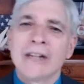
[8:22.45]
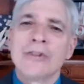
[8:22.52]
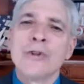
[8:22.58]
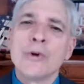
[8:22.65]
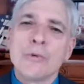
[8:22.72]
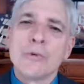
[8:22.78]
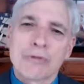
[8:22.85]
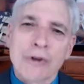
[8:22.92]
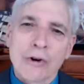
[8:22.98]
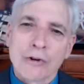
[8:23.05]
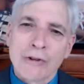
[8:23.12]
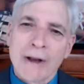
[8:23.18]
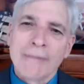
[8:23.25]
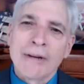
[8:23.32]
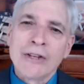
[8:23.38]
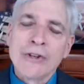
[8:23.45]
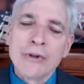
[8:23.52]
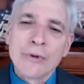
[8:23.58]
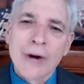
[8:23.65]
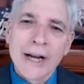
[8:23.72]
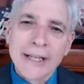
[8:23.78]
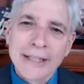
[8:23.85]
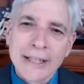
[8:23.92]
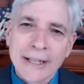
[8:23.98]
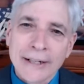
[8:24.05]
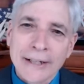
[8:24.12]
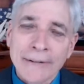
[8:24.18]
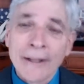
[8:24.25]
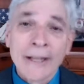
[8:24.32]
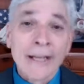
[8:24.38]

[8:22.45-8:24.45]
a new program, a new idea,